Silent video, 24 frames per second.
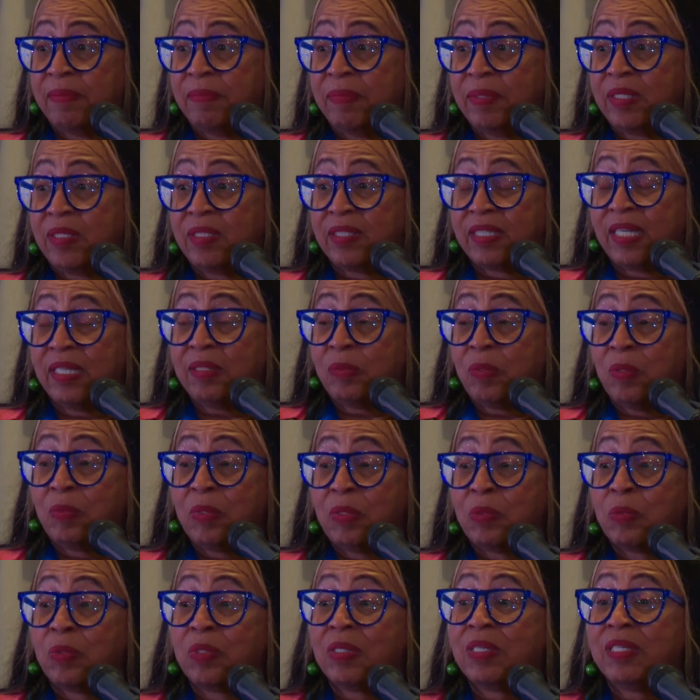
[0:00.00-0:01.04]
Because that's what
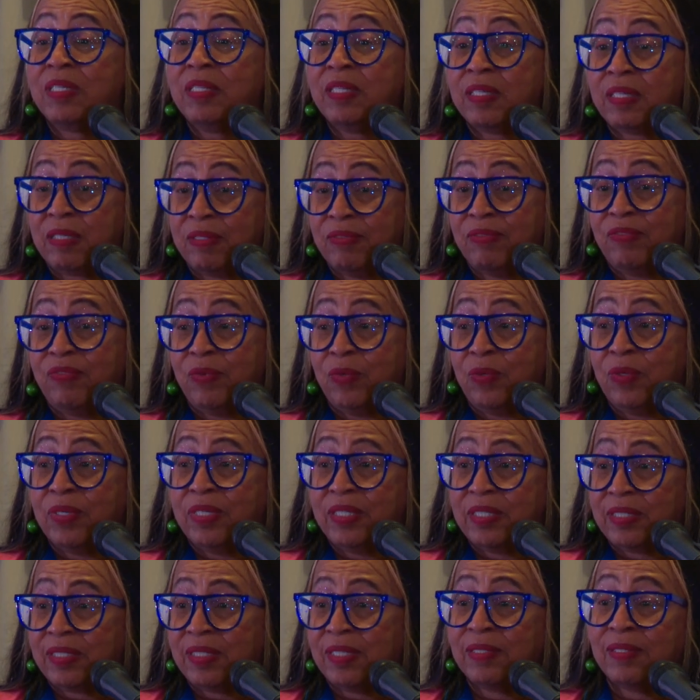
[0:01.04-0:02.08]
we're really looking for
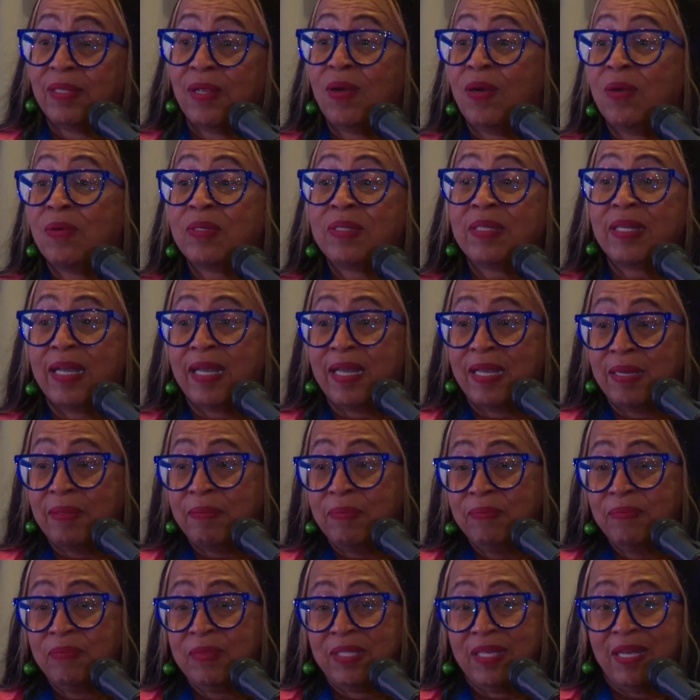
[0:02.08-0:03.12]
is the long game.
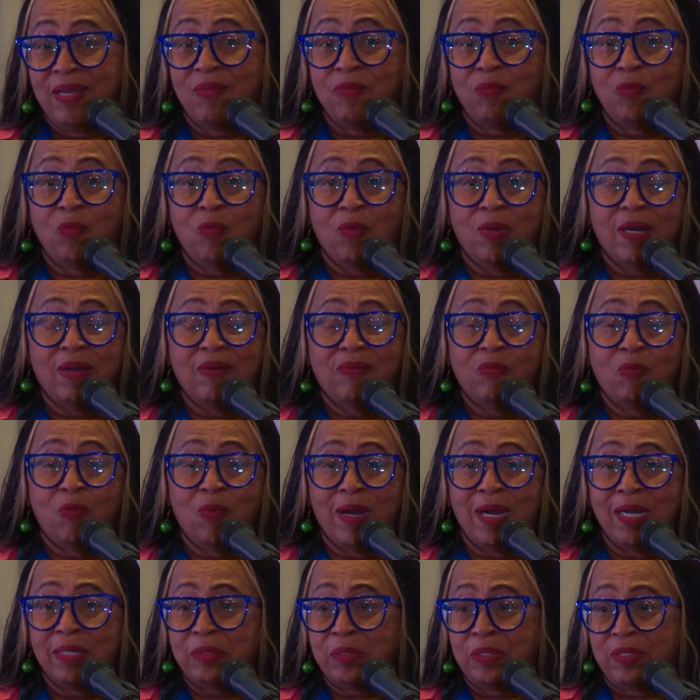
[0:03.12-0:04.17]
I've
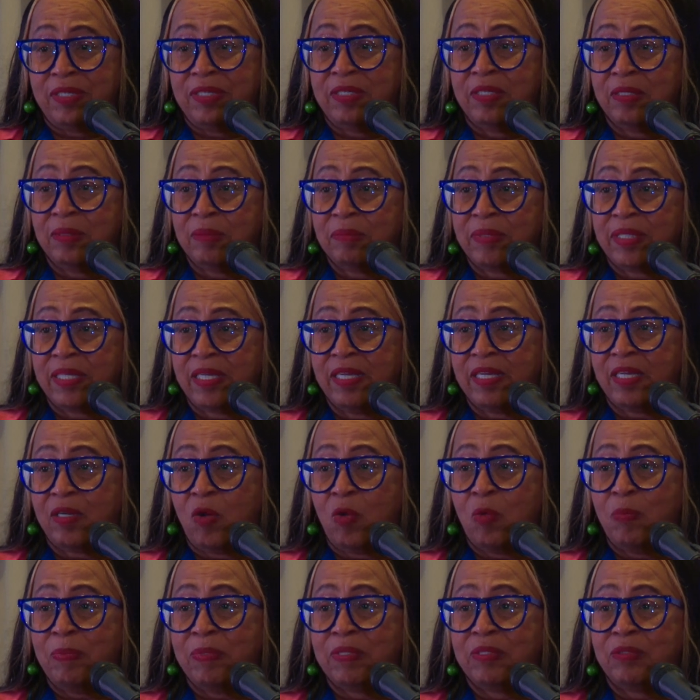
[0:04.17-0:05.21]
watched him kick
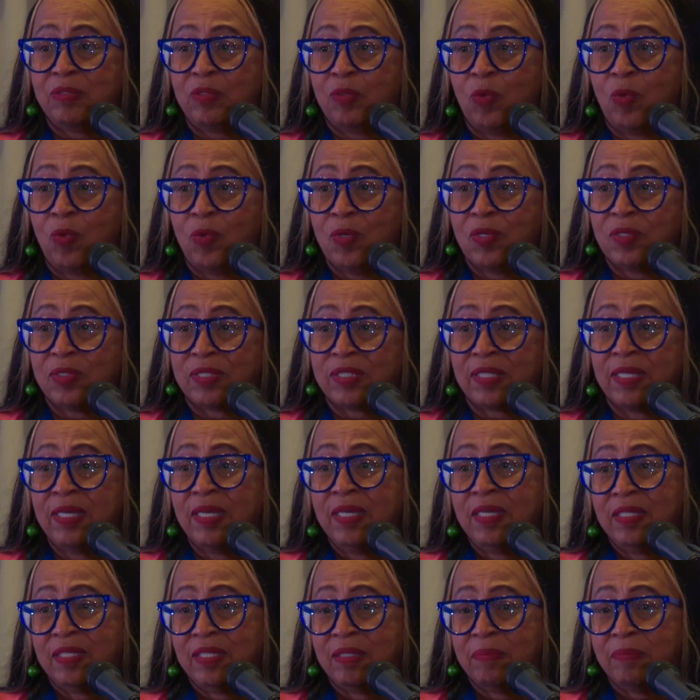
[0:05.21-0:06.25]
open doors
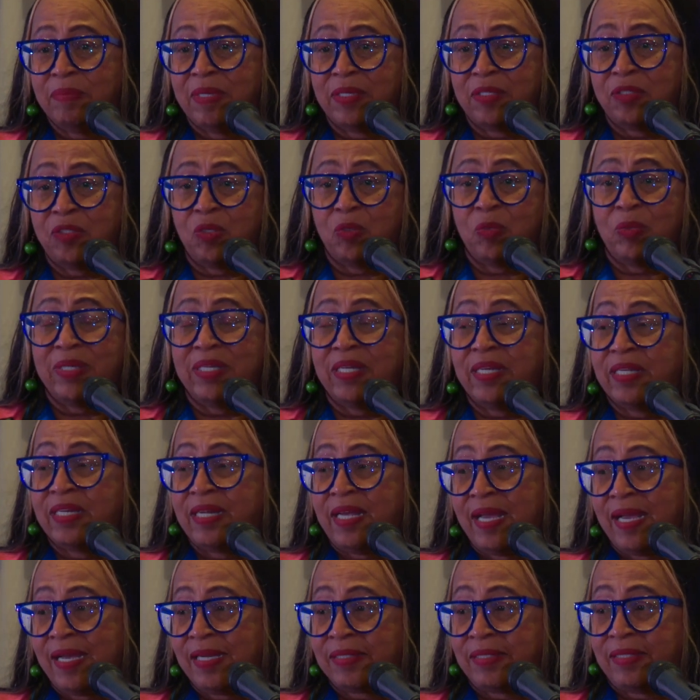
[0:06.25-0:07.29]
to make sure we get
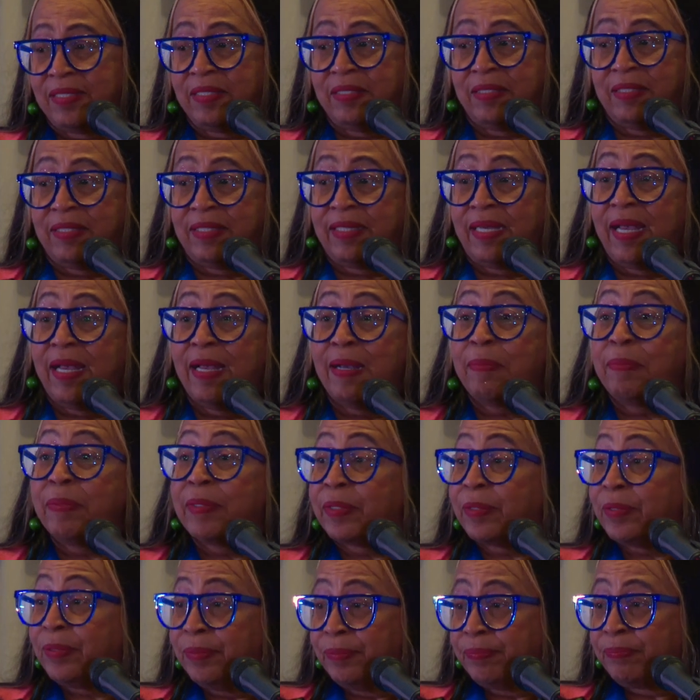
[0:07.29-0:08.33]
access to
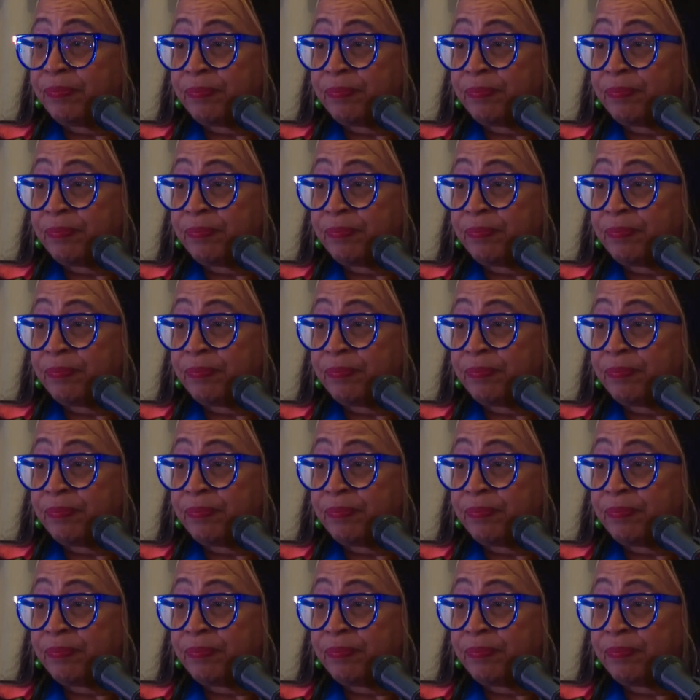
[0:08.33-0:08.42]
capital.